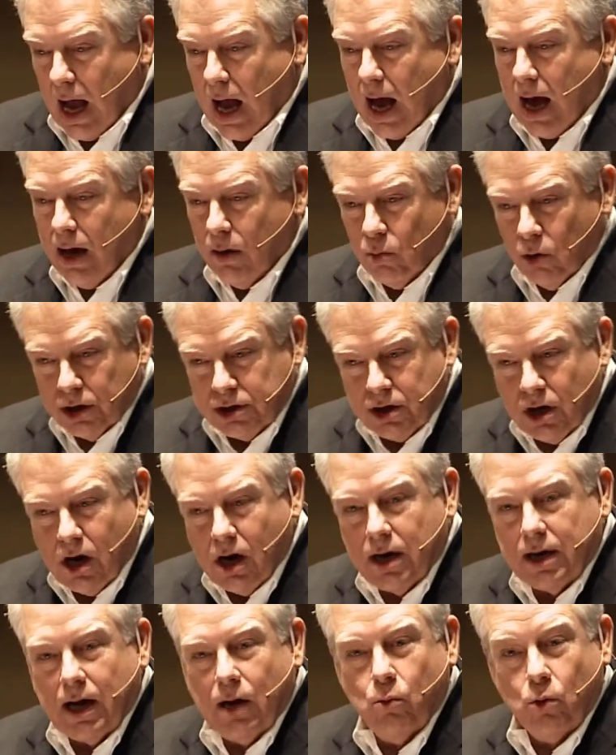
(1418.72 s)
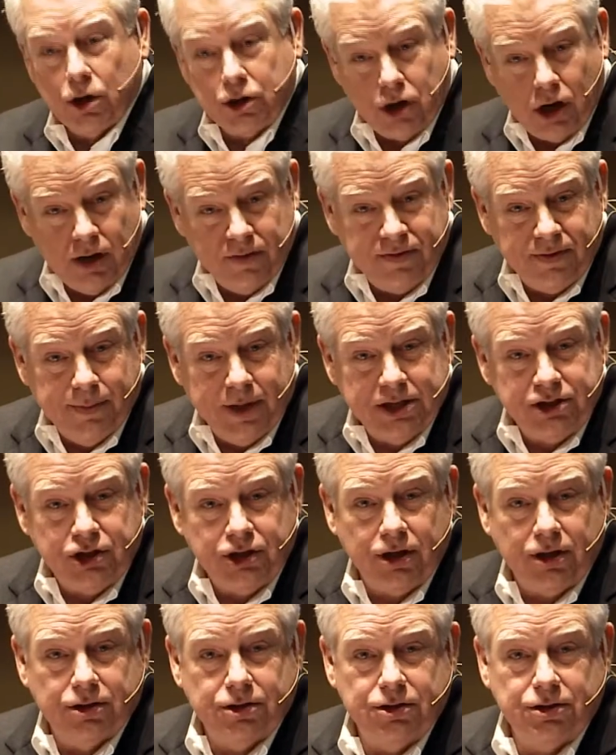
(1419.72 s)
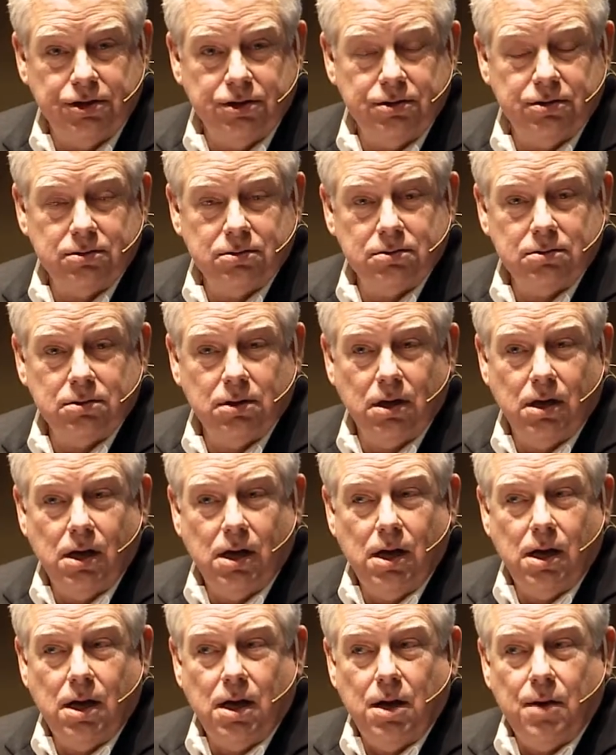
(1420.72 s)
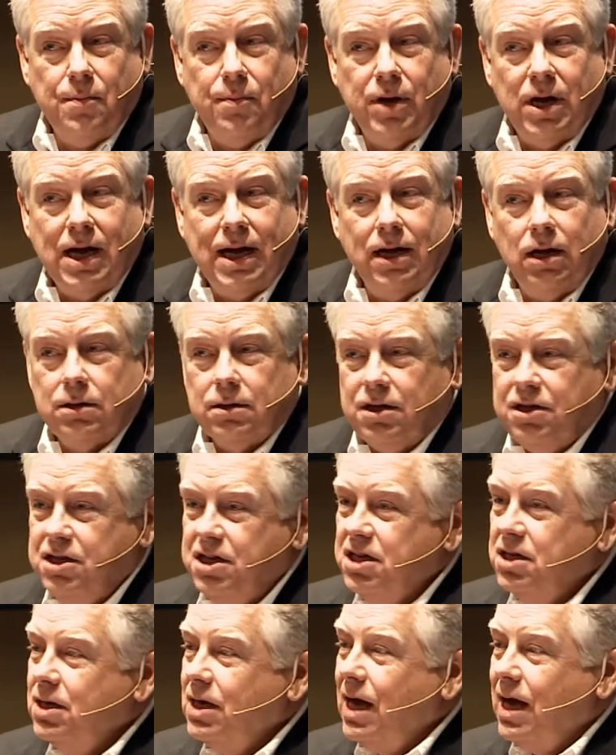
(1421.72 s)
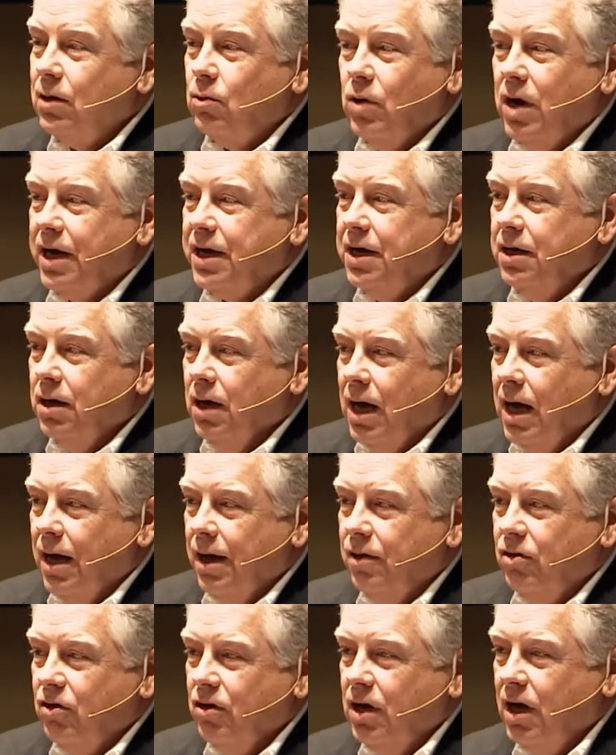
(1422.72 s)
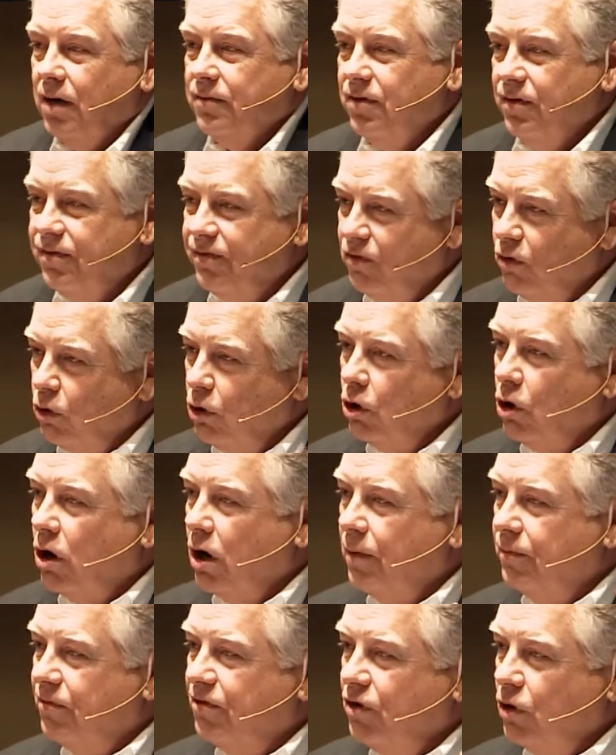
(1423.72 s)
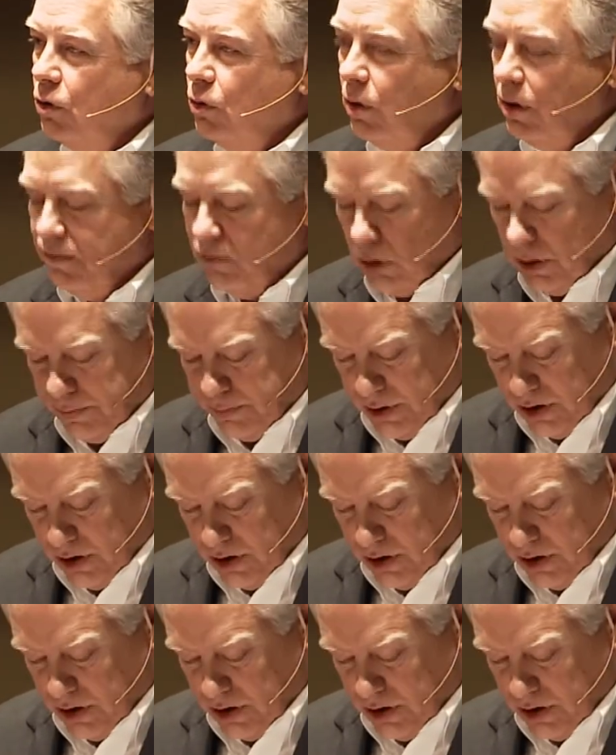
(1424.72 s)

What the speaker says: I worked hard for my church, but I did not recognize and have a full-orb view of what